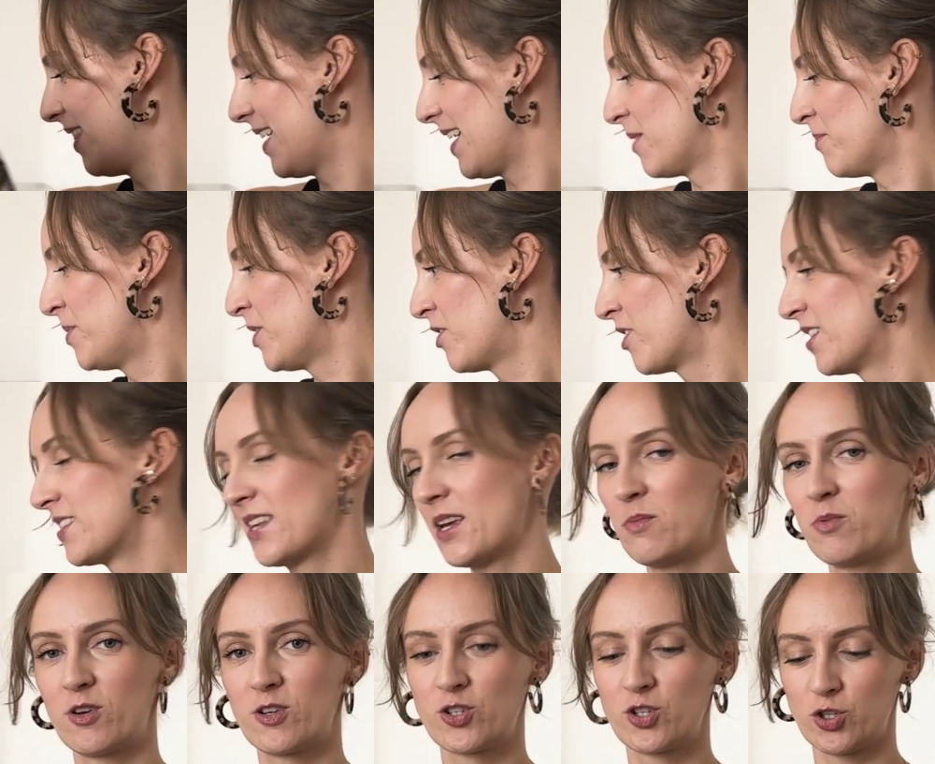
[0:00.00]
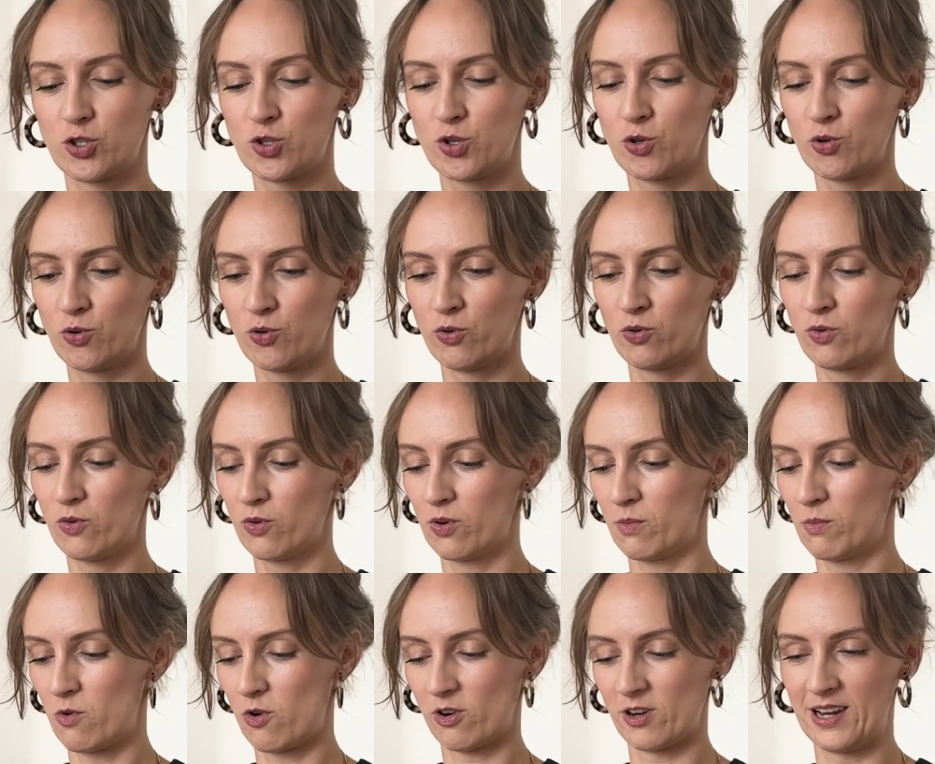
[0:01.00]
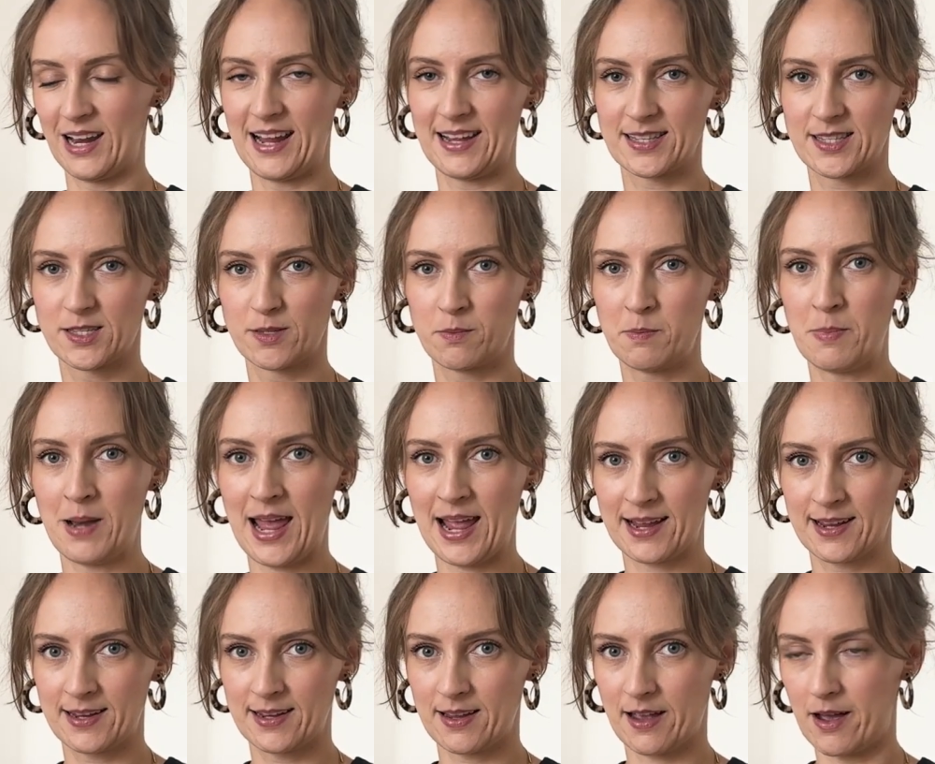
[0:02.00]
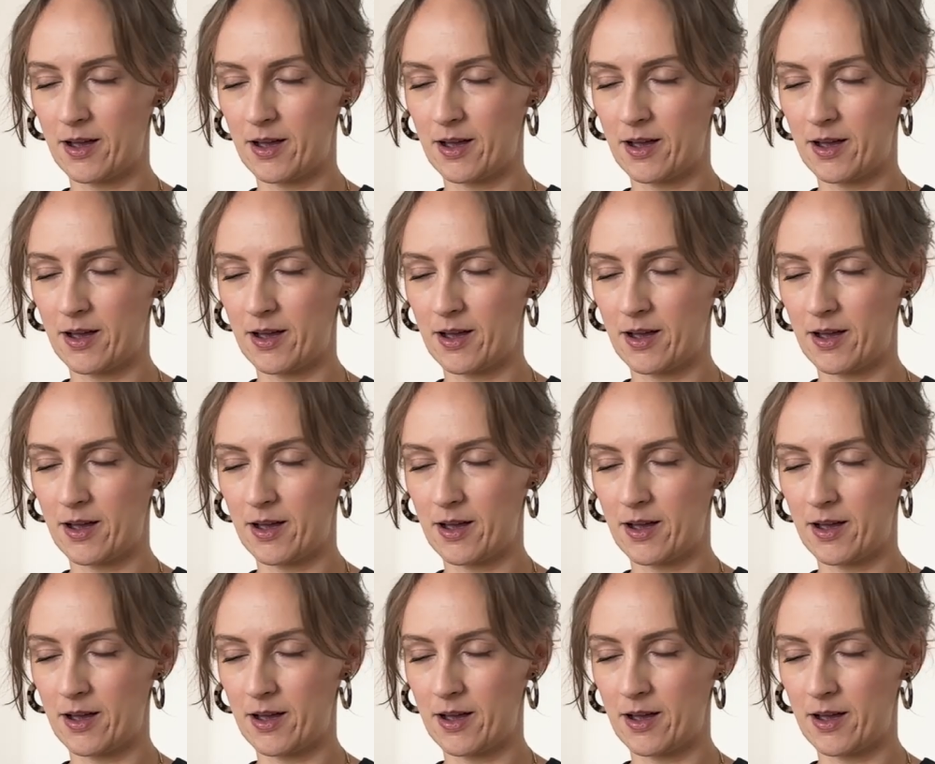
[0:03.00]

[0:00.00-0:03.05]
And because I bought two more or less black